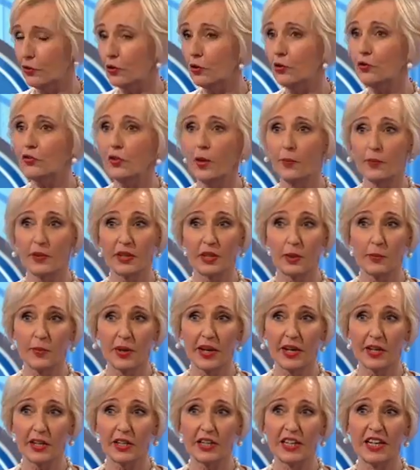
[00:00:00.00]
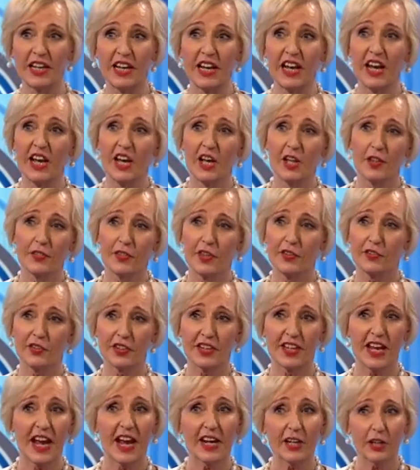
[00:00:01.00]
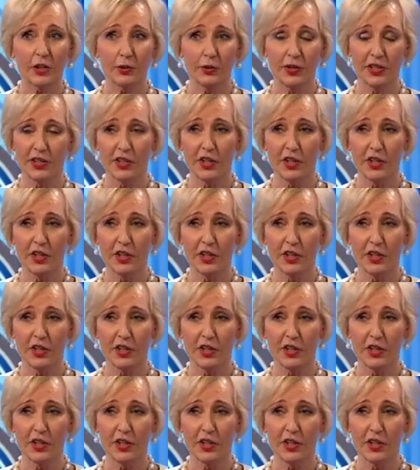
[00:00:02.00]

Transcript: to do something about it. There's a category